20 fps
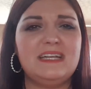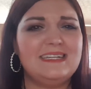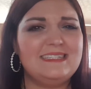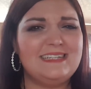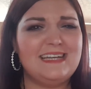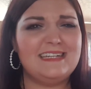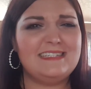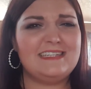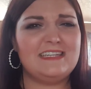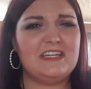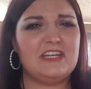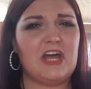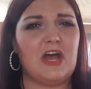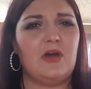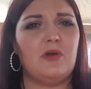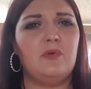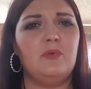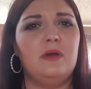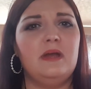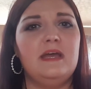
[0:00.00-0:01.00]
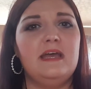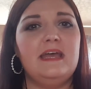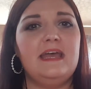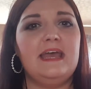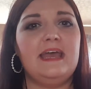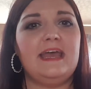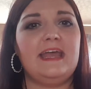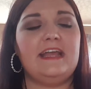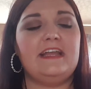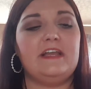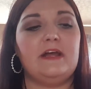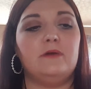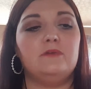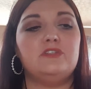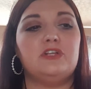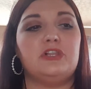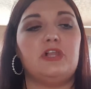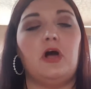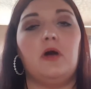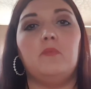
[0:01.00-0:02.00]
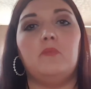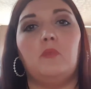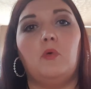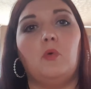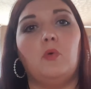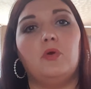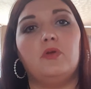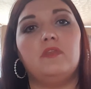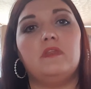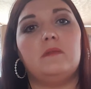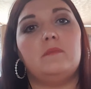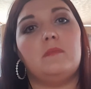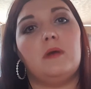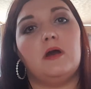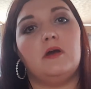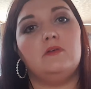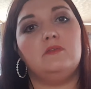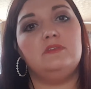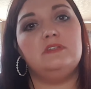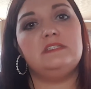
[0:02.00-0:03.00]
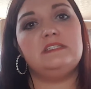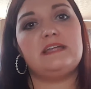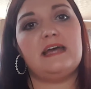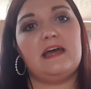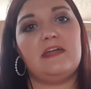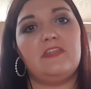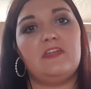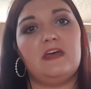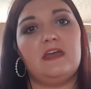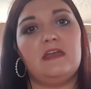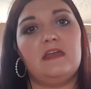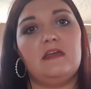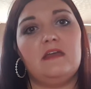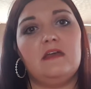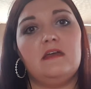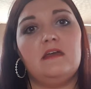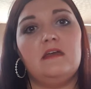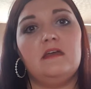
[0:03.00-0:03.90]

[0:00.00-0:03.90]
Yes and no. He knows a lot more than most, I think.